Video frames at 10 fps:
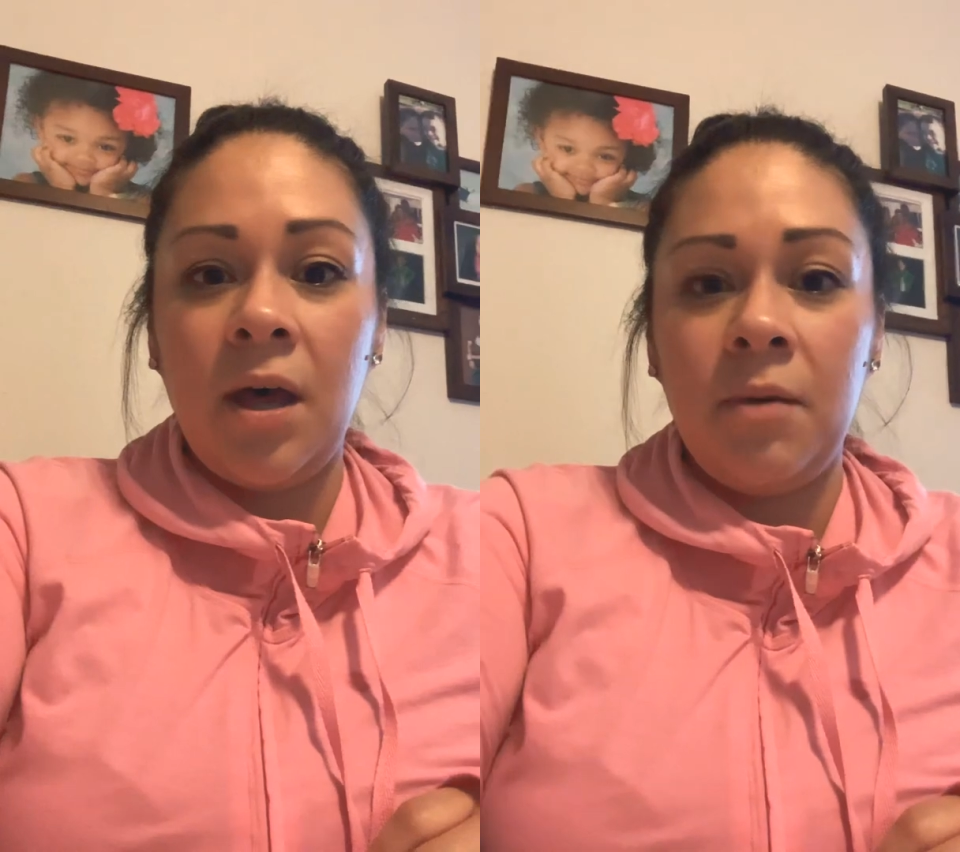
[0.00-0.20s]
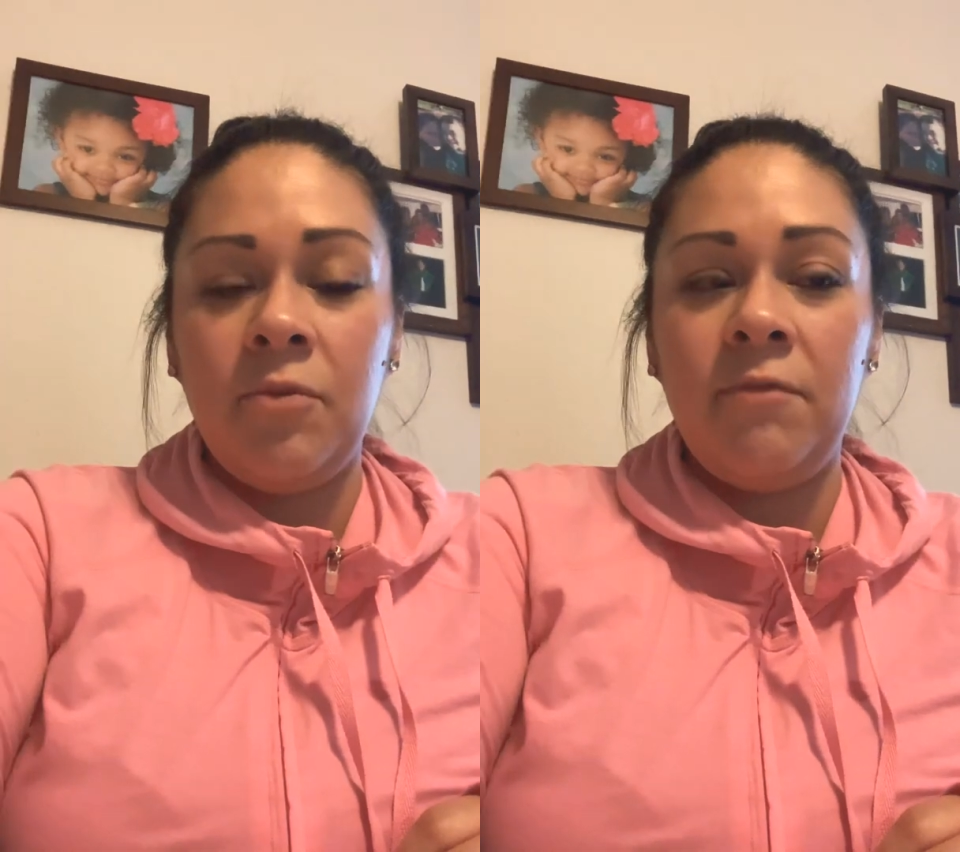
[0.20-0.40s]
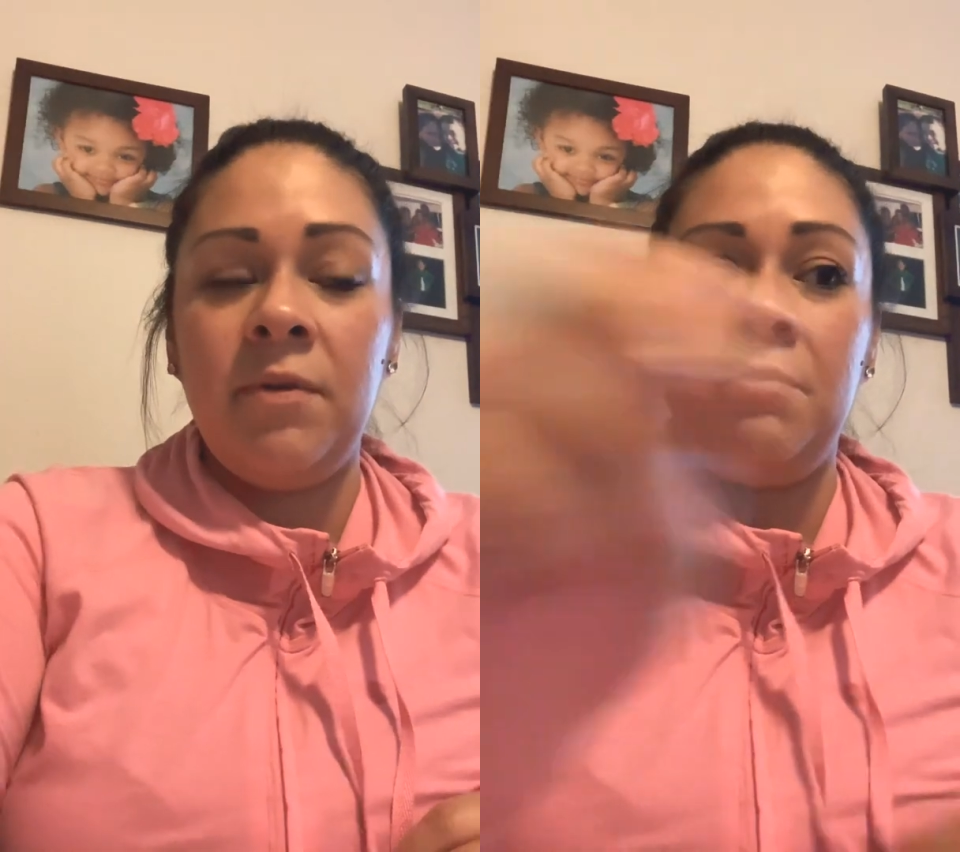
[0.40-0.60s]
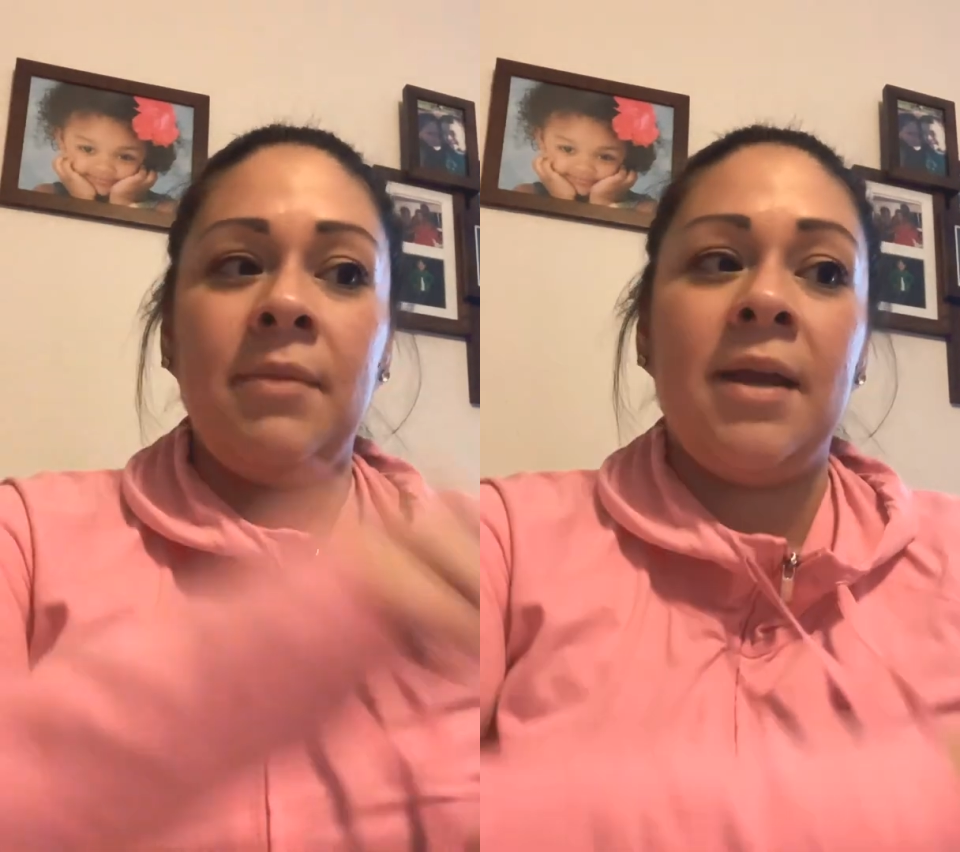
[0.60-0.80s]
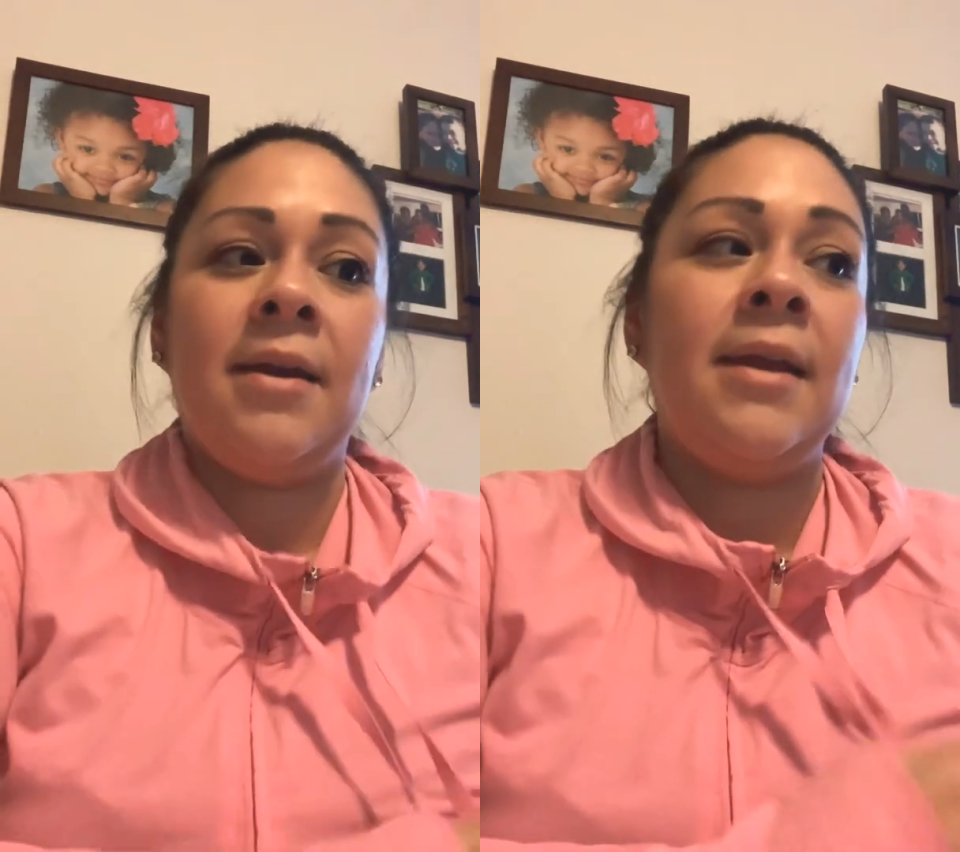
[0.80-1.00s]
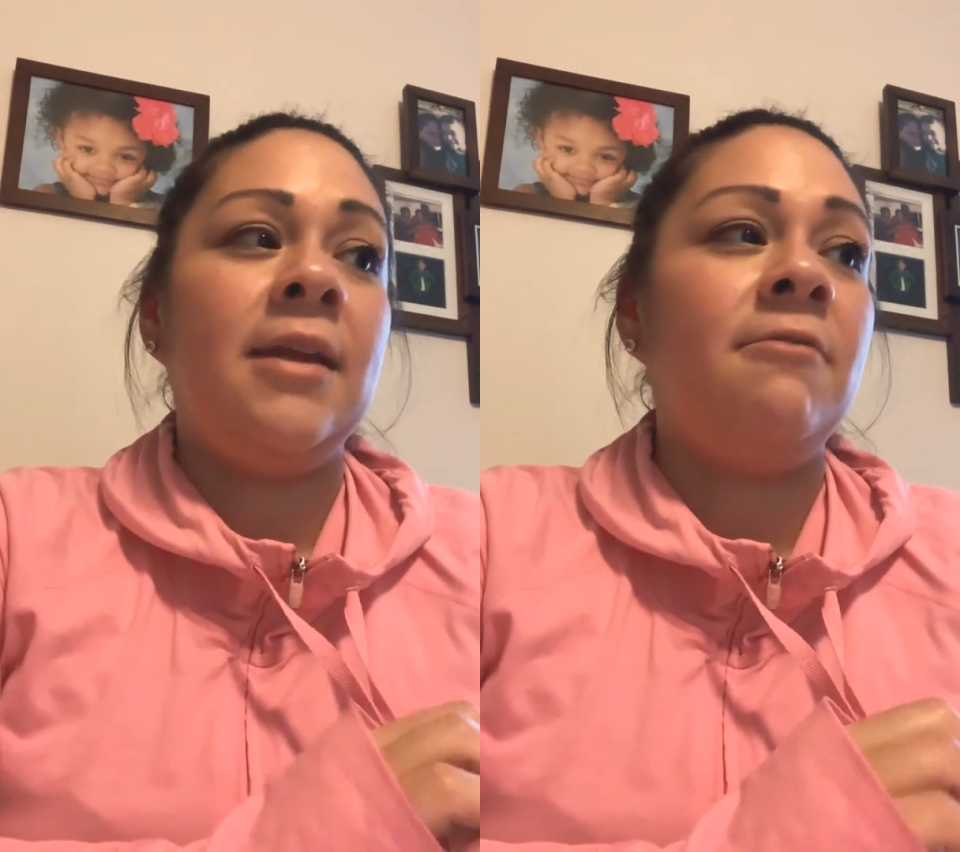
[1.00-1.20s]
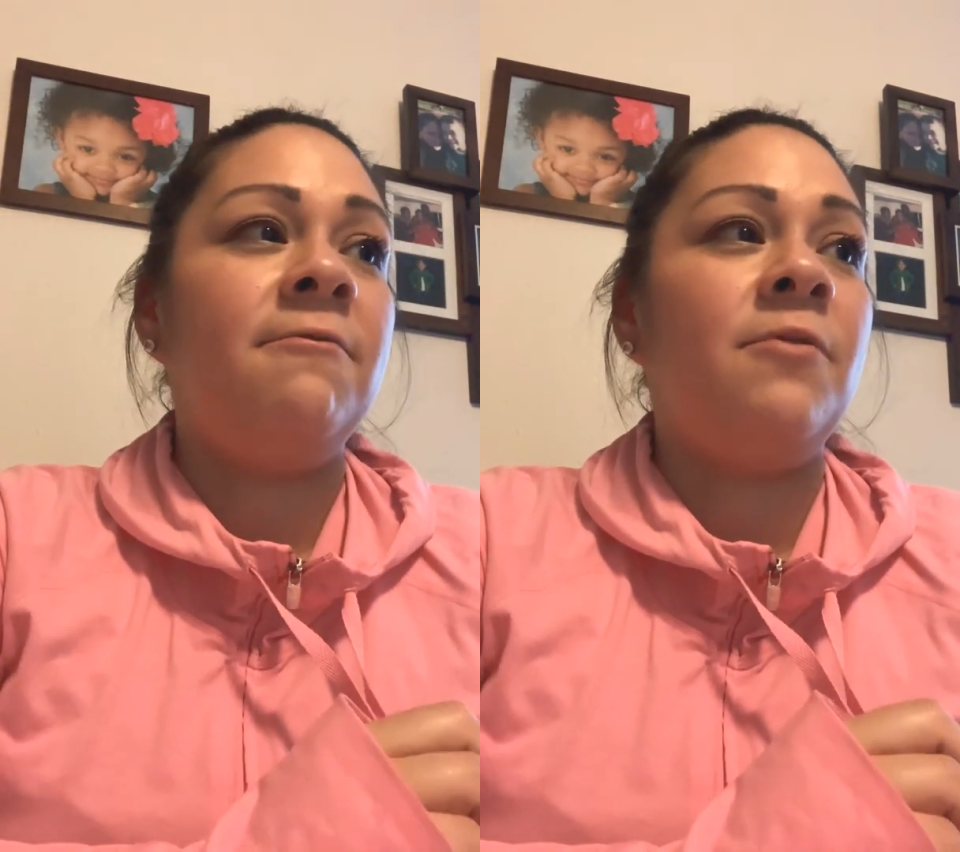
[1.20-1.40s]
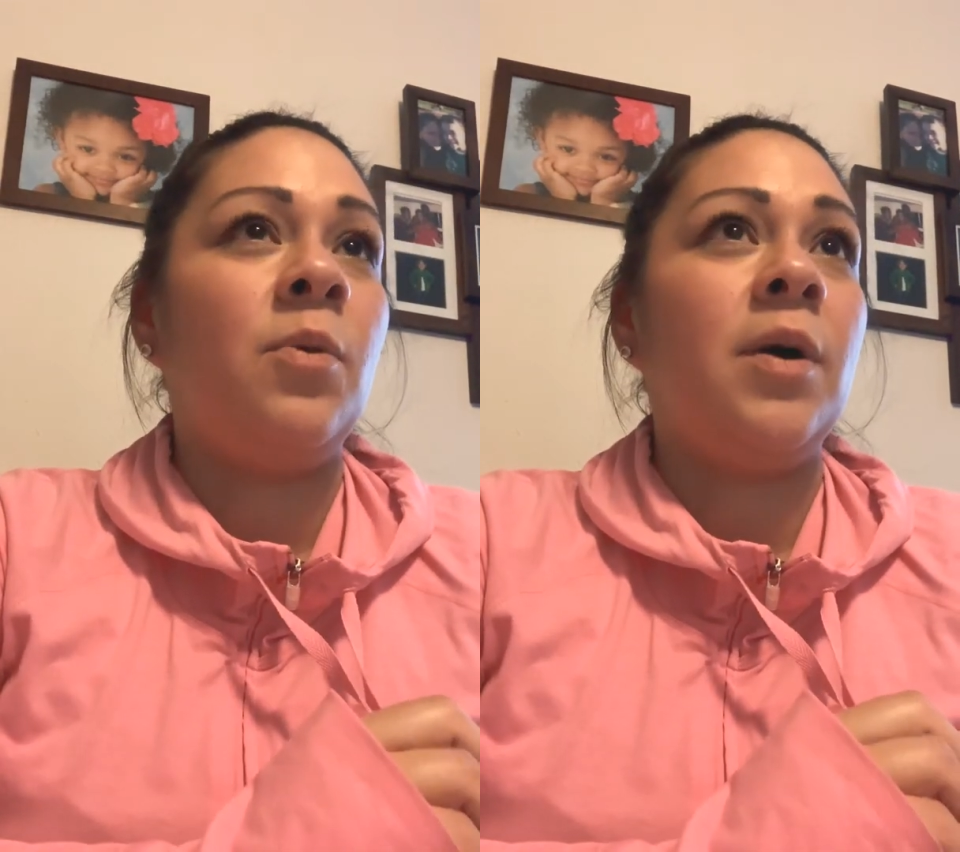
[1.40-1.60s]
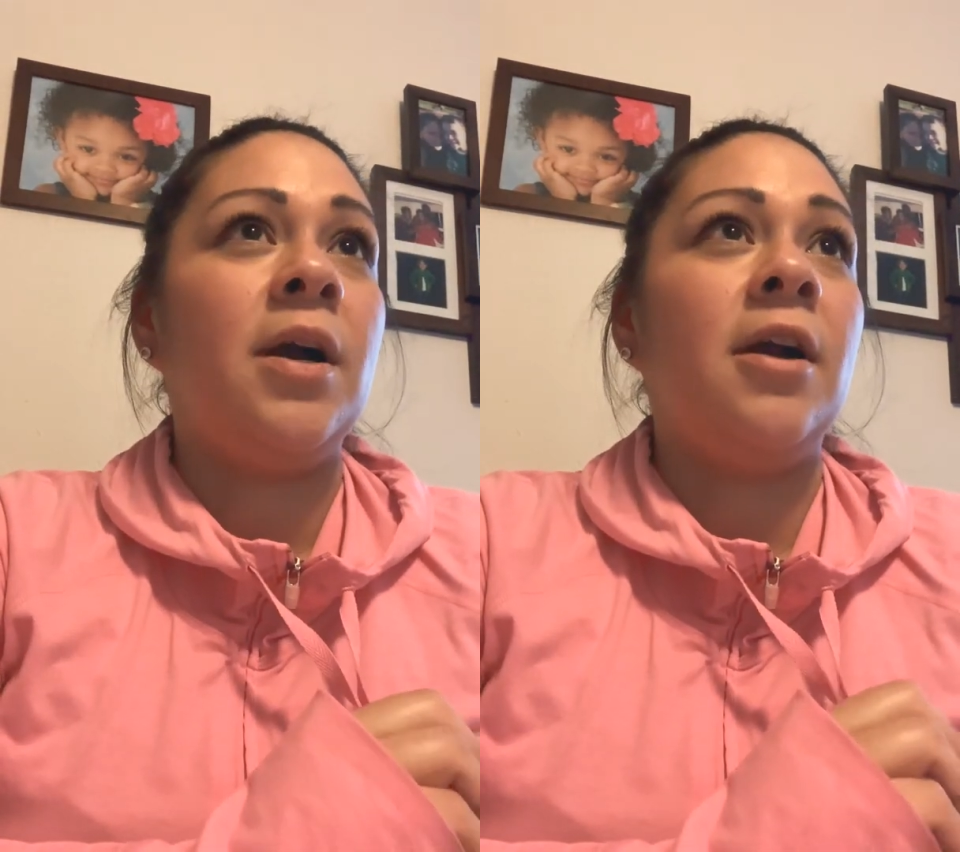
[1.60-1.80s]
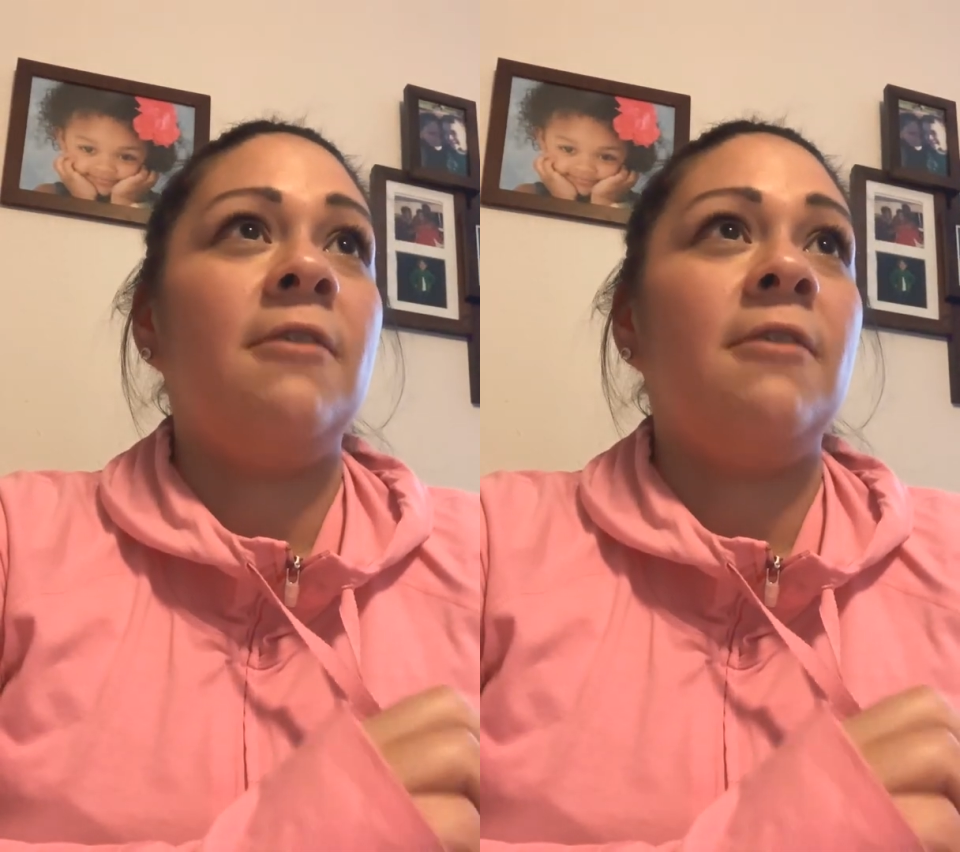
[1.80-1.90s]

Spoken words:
We've been married for